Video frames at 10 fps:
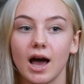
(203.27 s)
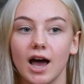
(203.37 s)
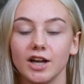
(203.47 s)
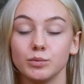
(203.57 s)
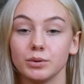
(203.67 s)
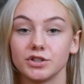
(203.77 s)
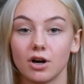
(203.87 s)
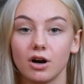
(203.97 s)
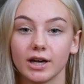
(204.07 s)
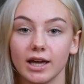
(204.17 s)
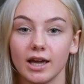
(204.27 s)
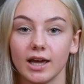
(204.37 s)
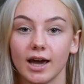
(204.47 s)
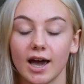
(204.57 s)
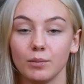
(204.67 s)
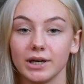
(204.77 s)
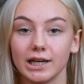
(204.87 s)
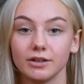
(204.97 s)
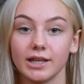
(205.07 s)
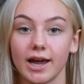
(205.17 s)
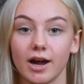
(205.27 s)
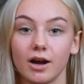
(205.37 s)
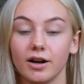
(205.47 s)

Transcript: and we were talking and we cleared the air,